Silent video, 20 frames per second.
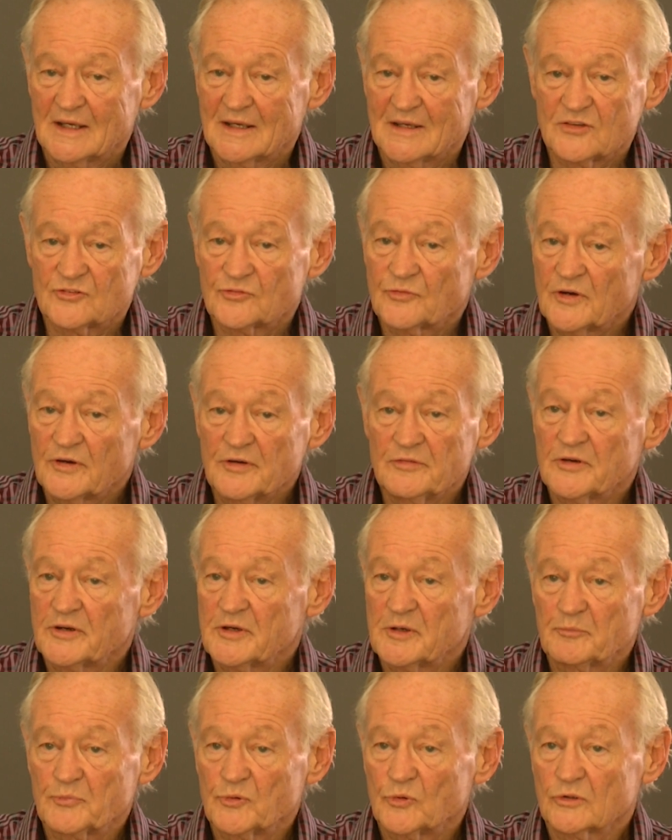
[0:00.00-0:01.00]
is very, very
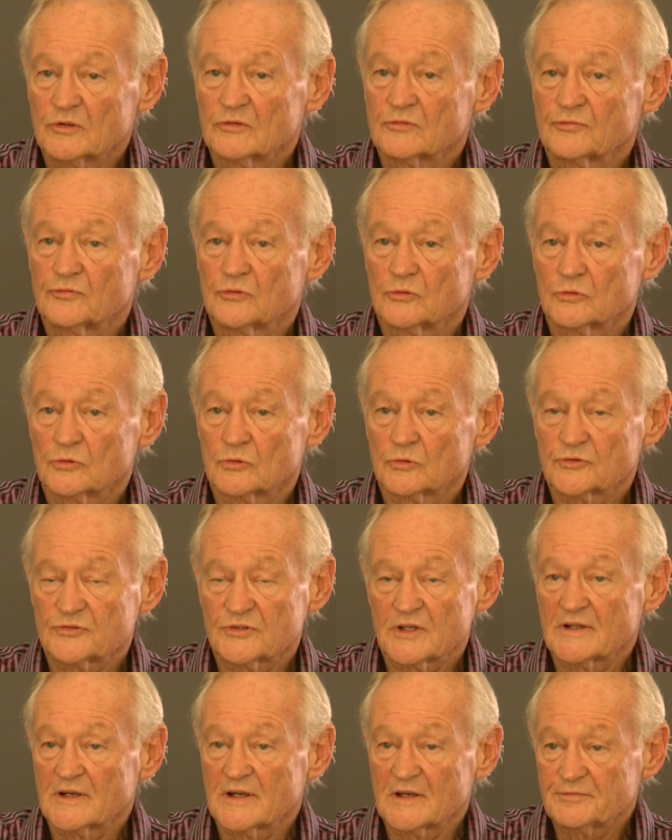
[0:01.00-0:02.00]
important for
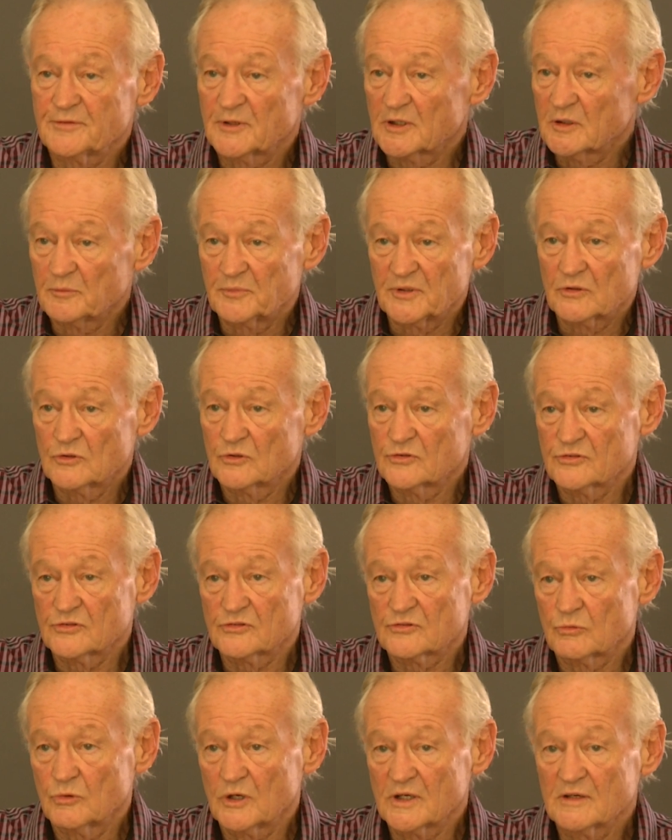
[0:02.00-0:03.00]
Southern Africa, because
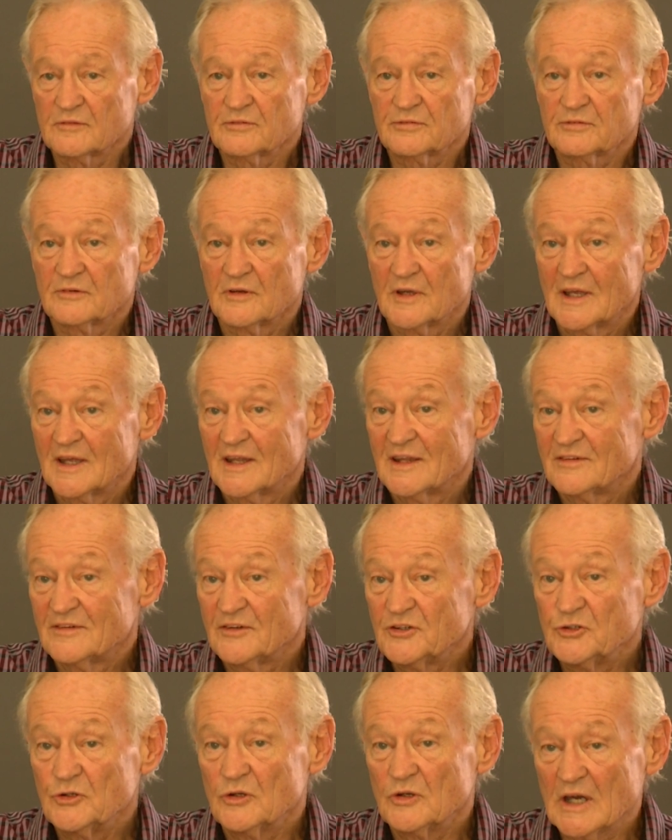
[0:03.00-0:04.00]
it's one of
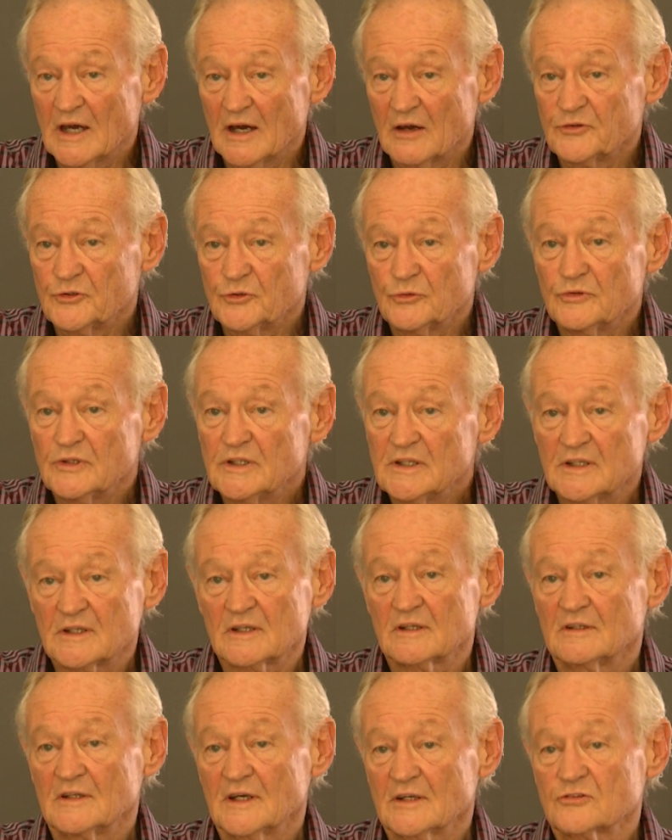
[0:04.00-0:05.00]
our
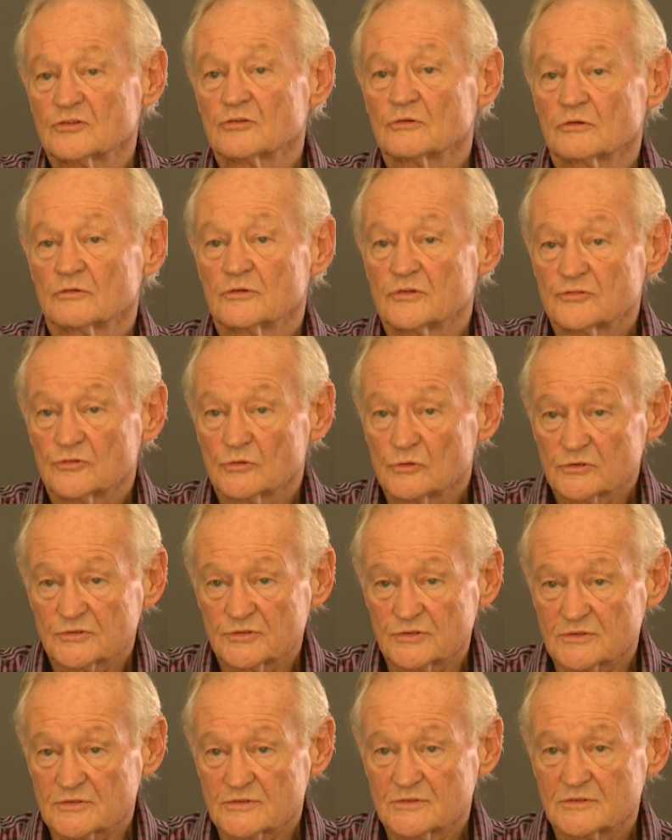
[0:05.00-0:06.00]
unique natural
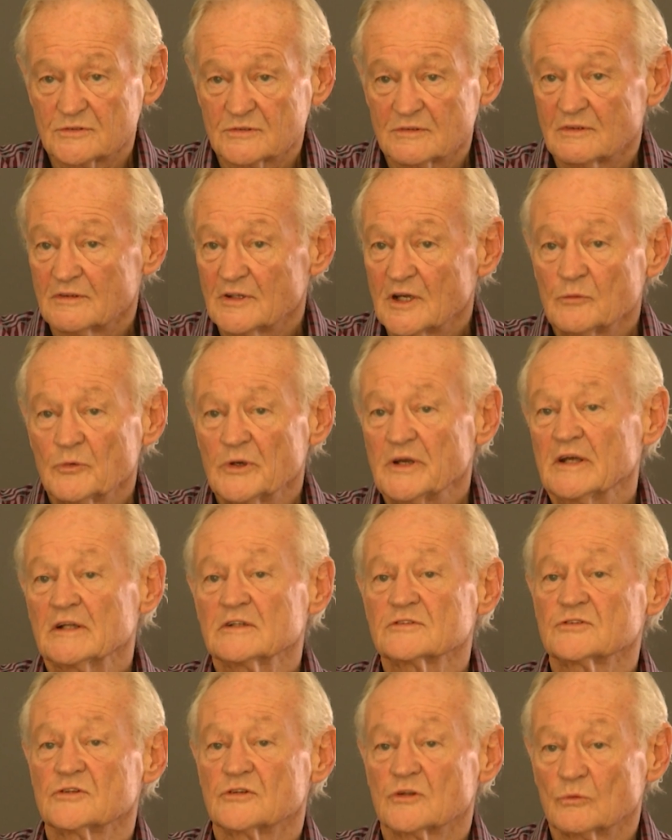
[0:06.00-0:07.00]
resources. Nowhere
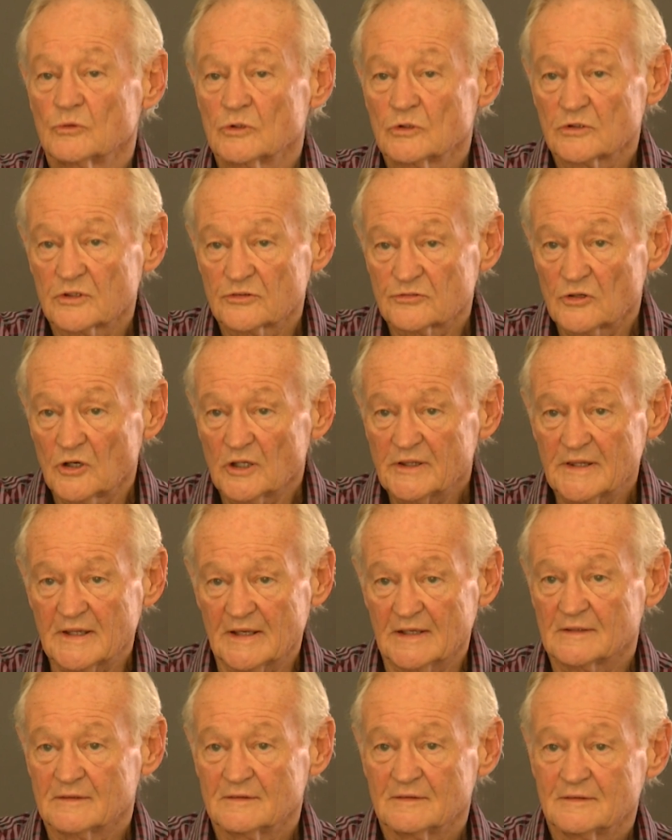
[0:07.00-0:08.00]
else in the world has got
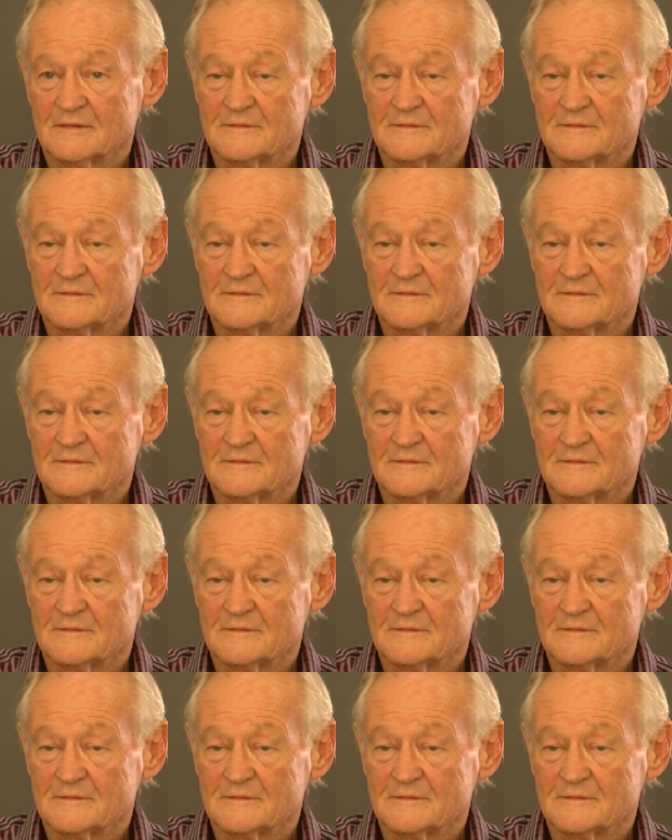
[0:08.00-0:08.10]
that.